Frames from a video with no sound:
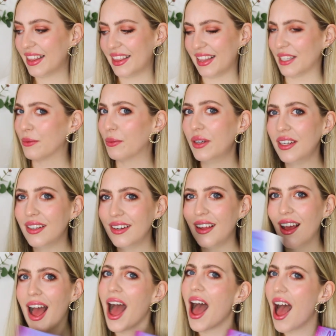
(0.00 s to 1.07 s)
This
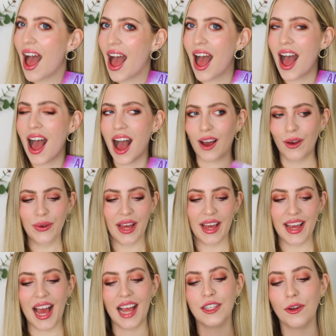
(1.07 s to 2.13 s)
one?
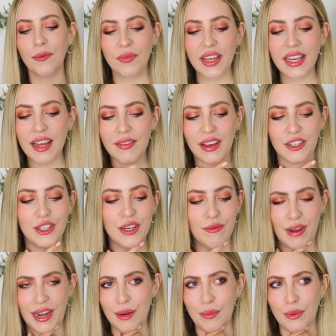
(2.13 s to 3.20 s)
Okay, I don't think I've actually
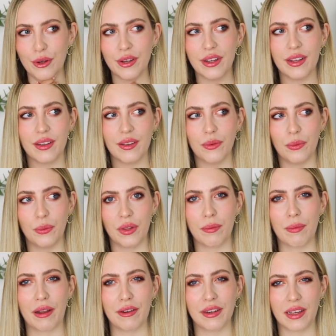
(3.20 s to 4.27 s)
read a book with
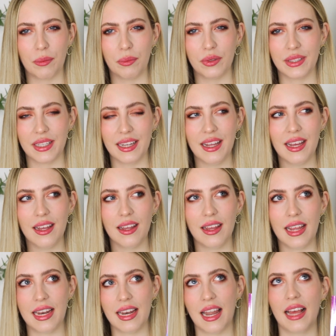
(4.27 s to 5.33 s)
married couples in it,
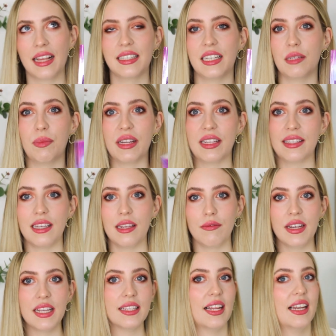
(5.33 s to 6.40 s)
unless it's been a
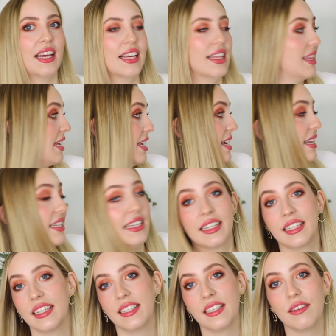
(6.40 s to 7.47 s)
series, like the
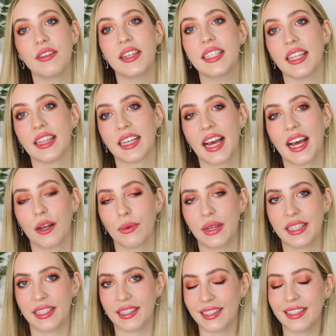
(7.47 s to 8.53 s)
Addicted series and the Calloway
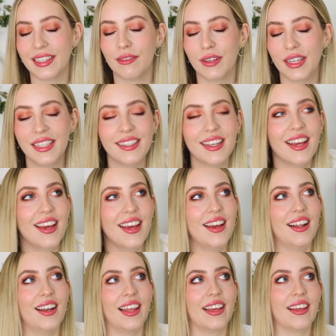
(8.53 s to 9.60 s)
Sister series.
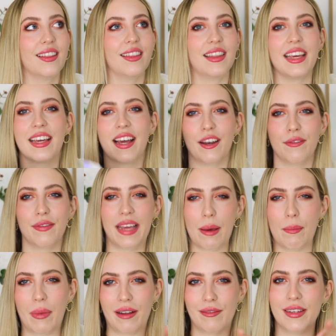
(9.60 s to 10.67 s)
Like, they kind of get
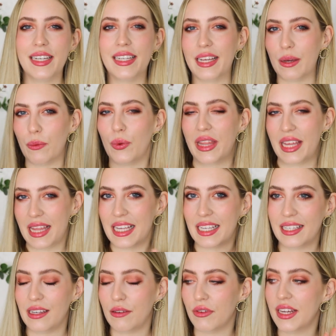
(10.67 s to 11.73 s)
married within the
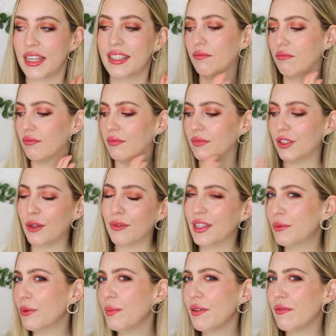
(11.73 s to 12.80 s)
series. So this
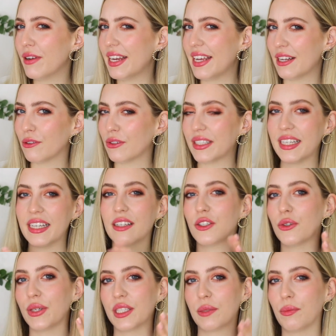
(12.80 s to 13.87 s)
will be really interesting
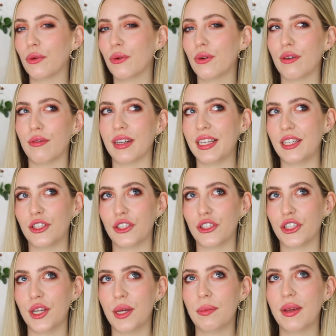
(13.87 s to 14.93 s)
to explore a
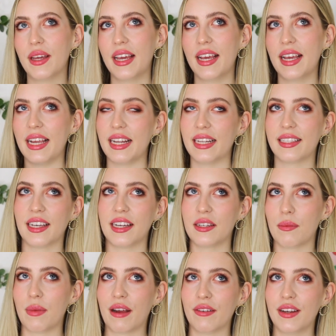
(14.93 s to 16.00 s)
relationship inside a
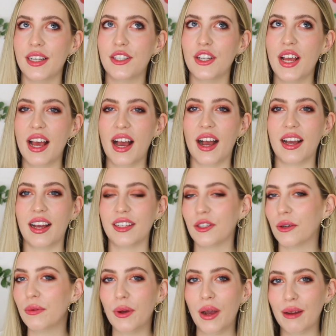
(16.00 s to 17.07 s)
marriage. I
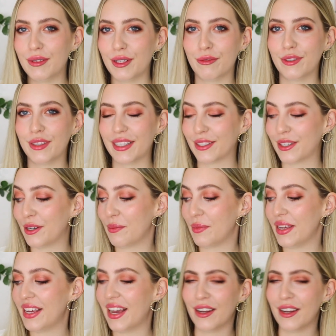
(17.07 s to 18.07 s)
don't know how different that's going to be.